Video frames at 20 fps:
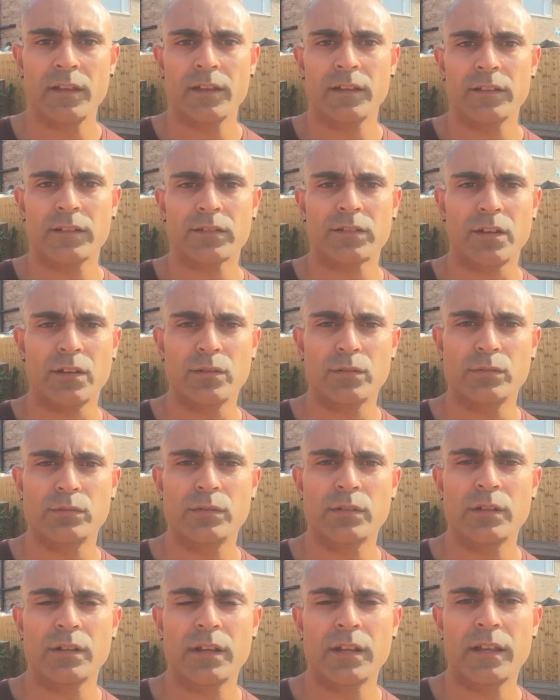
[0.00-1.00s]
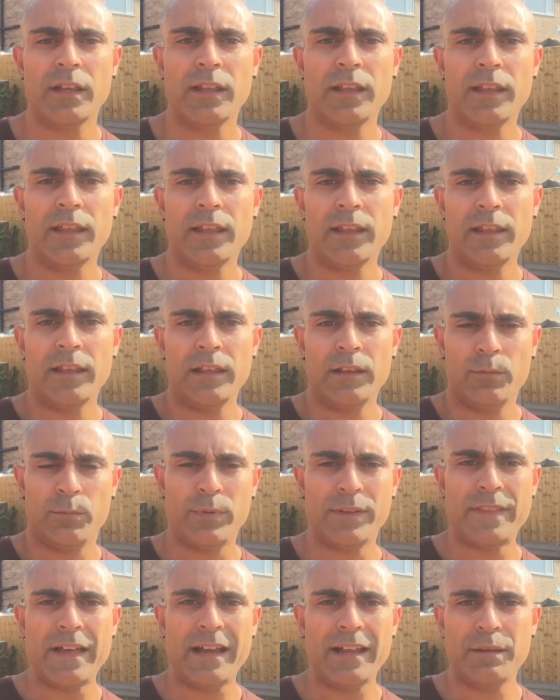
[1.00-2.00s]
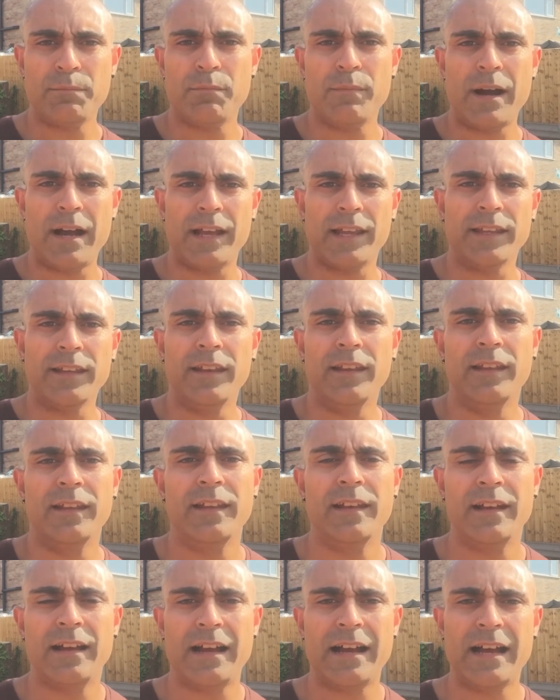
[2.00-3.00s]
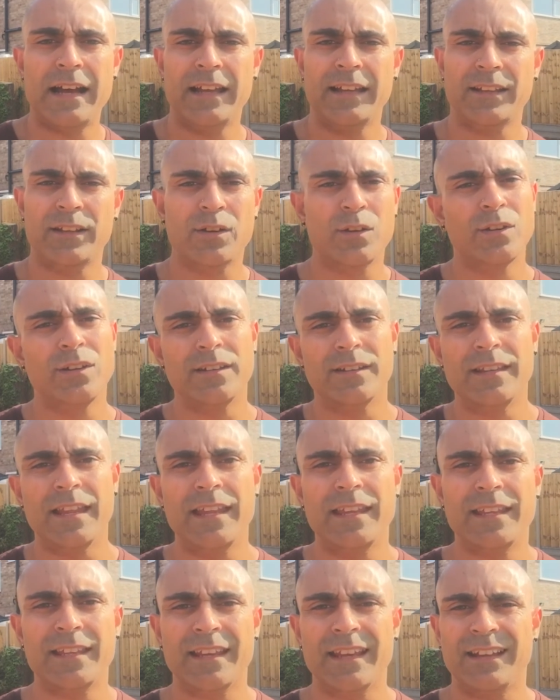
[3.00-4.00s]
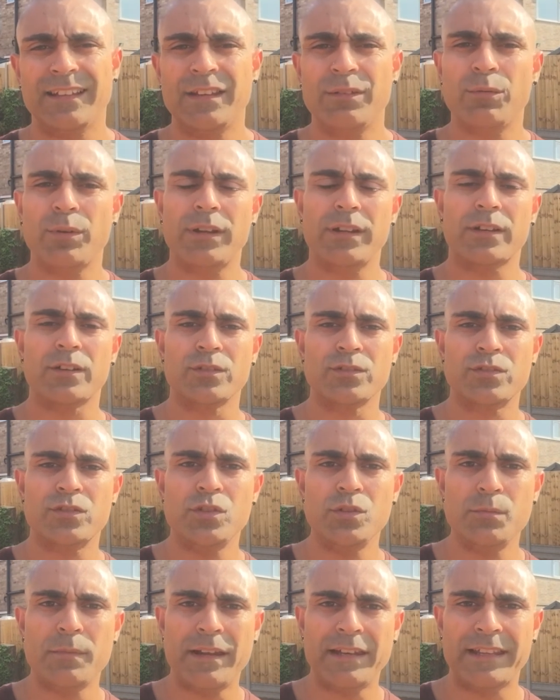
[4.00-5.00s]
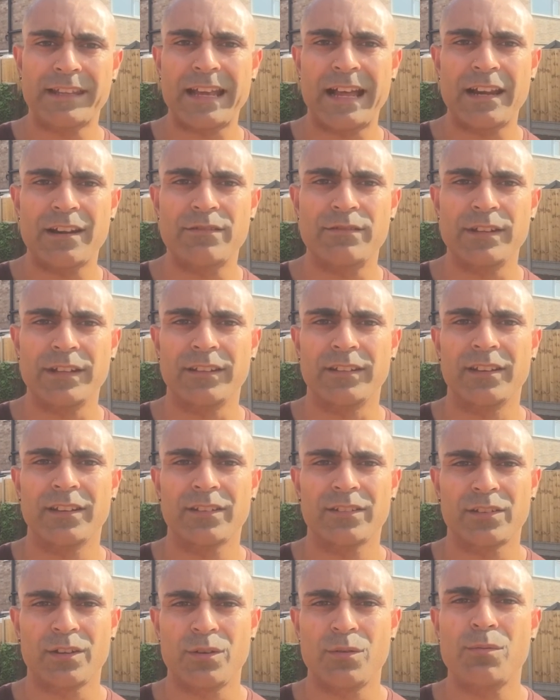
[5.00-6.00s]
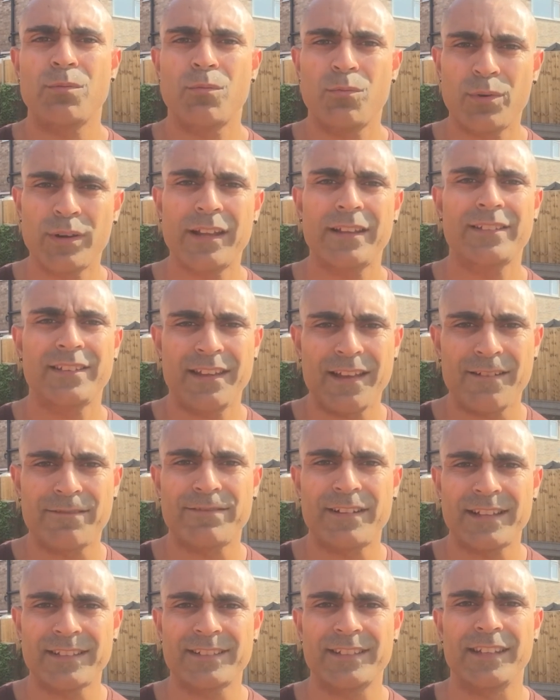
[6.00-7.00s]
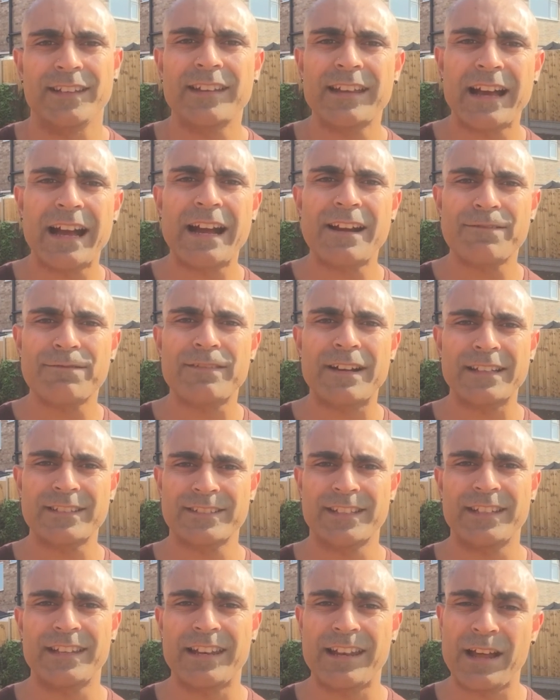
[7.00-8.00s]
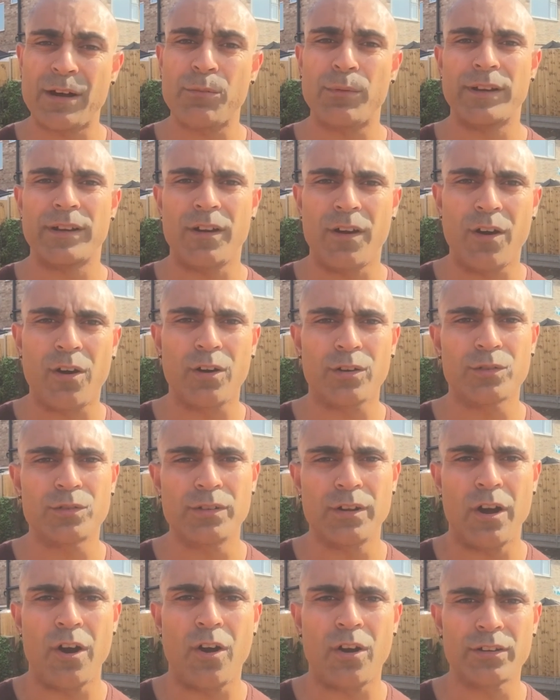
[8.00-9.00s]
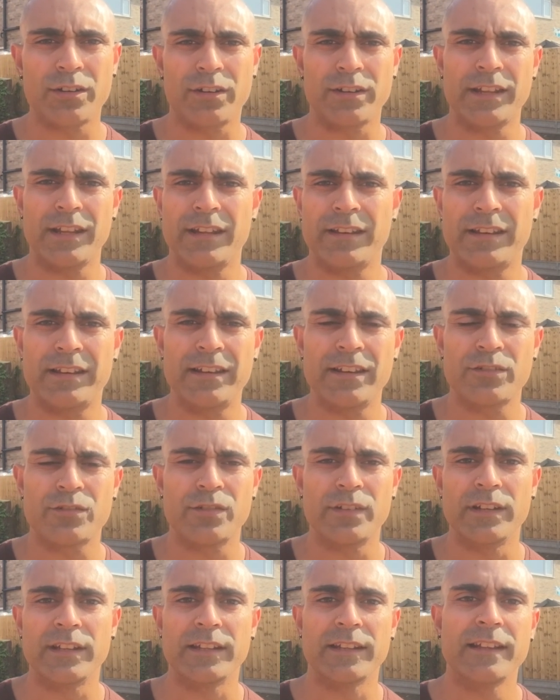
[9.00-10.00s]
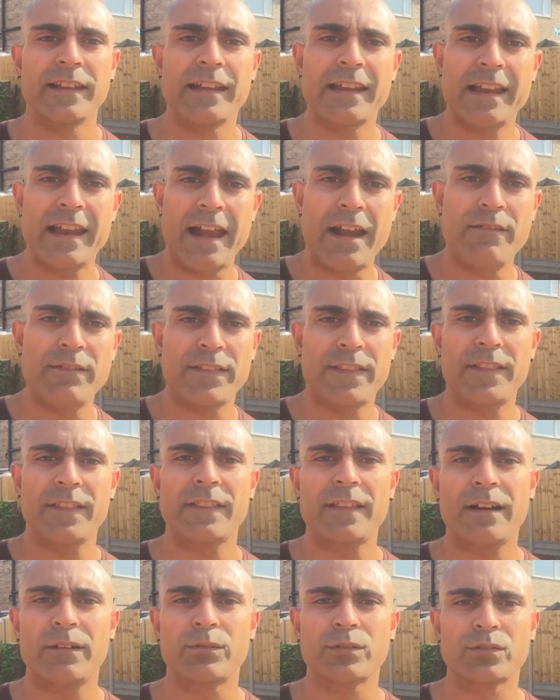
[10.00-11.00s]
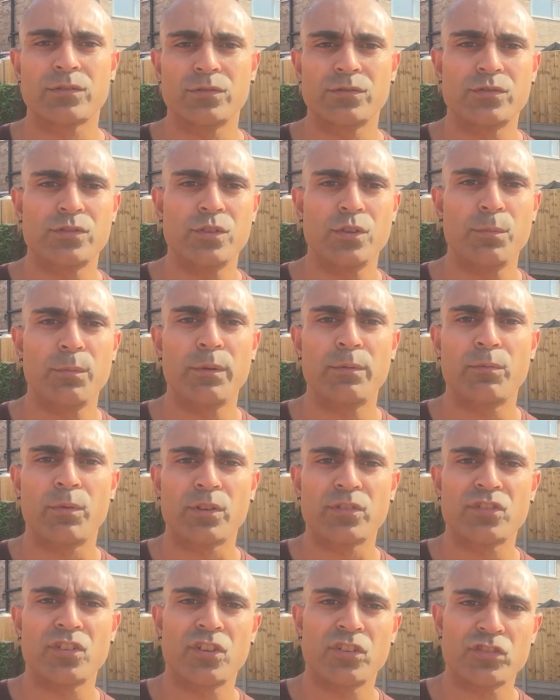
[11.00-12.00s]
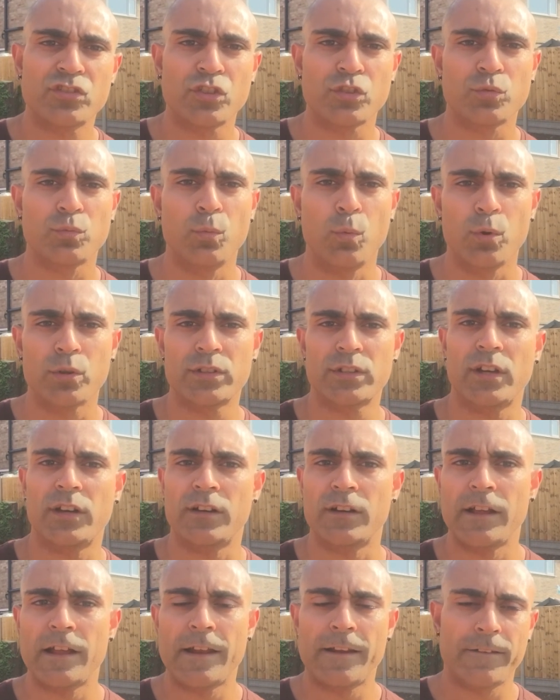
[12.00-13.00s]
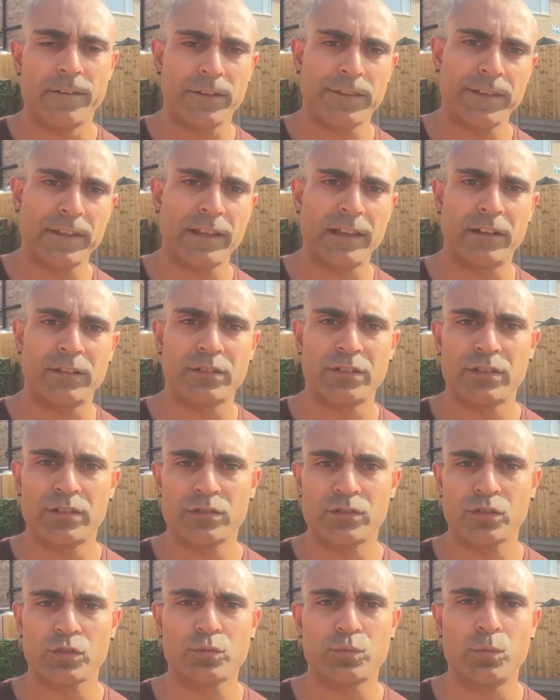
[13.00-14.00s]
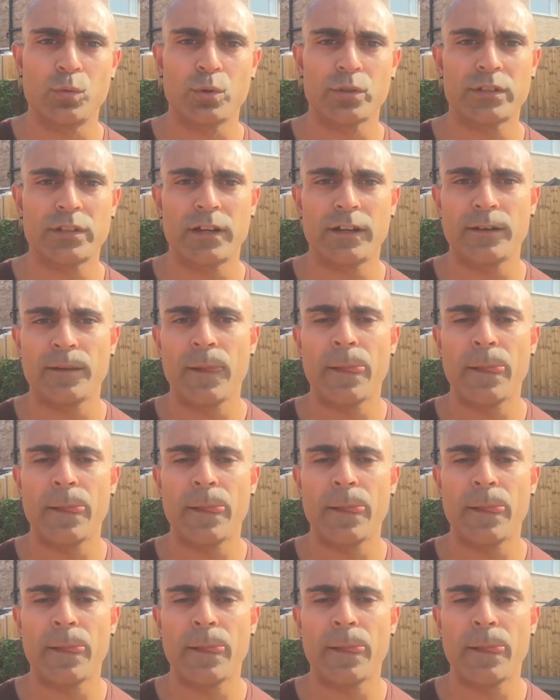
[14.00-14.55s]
So with that in mind, I didn't want to consume any calories. So when I say I fasted and I went hard on it, and literally everything that I was consuming was just water, nothing else, just water.